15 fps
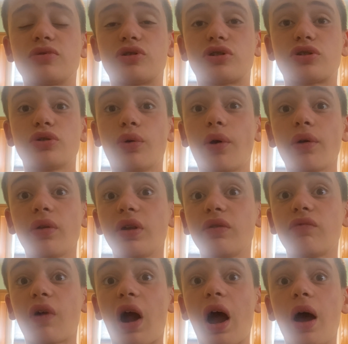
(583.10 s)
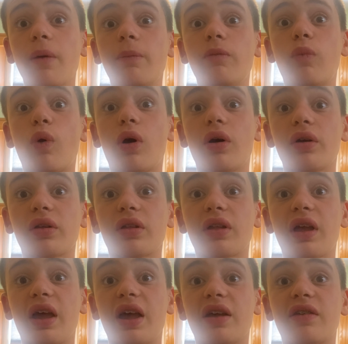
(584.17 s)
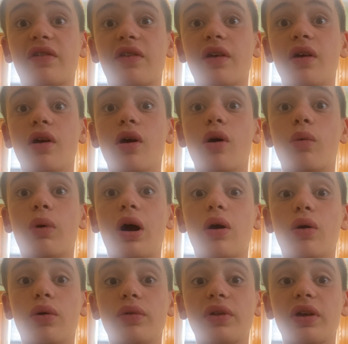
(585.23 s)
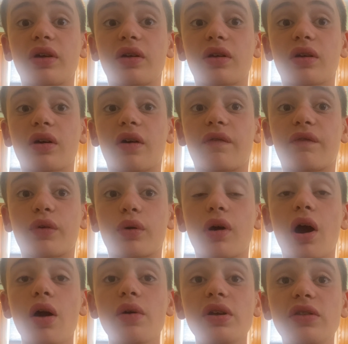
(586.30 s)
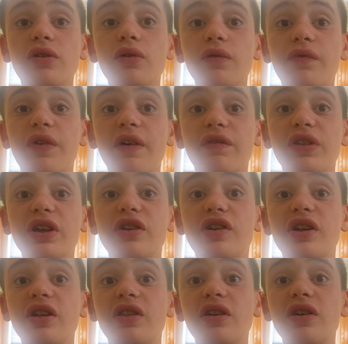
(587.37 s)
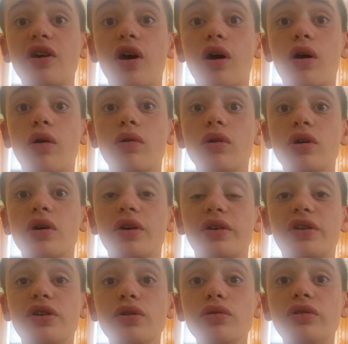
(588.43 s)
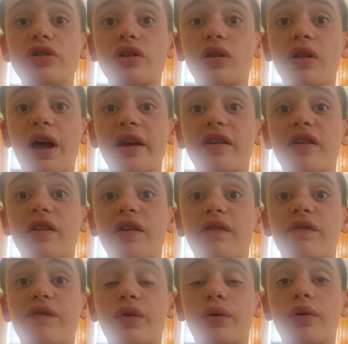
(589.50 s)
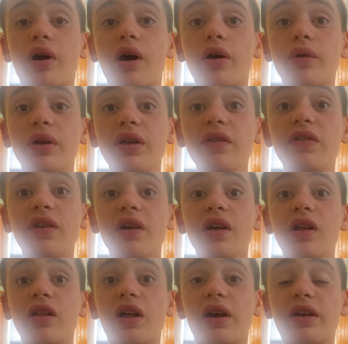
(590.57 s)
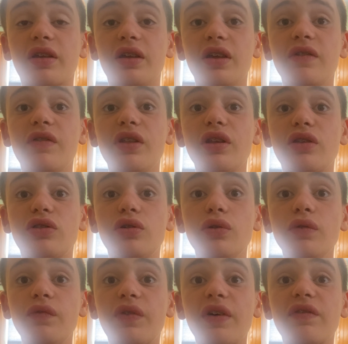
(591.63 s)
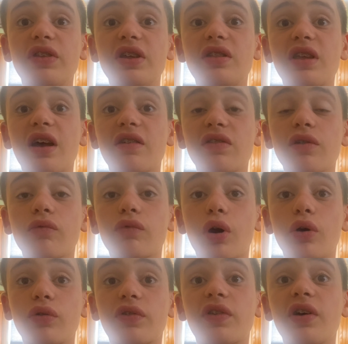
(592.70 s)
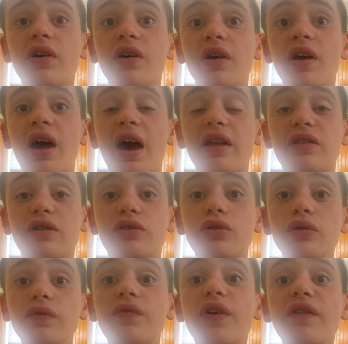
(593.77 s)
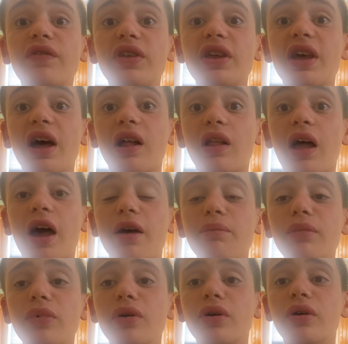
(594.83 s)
Surely Rob Walton is. While owning a Ferrari 250 GTO, huge collection of Ferraris, like even the 250 Testarossa and the 250 LM,